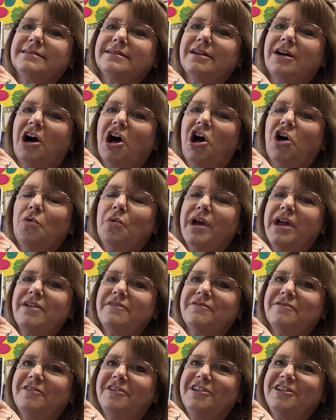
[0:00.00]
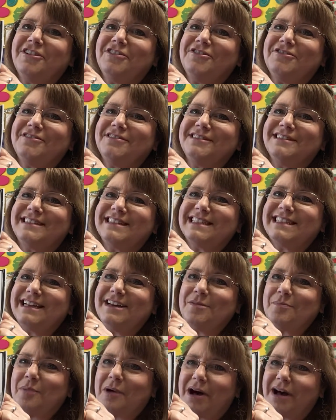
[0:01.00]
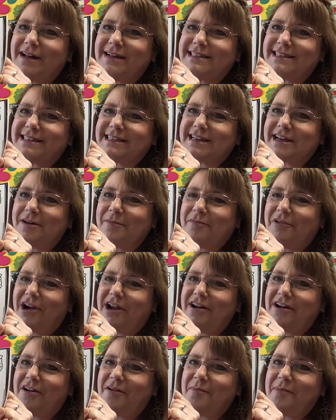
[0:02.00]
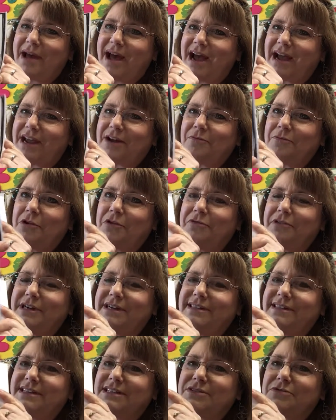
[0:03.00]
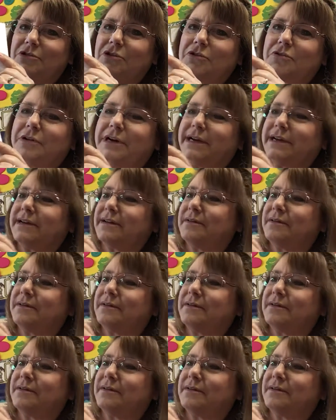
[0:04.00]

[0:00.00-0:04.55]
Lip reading: I'll wait for you. Just hit pause and come right on back and we'll read this real quick.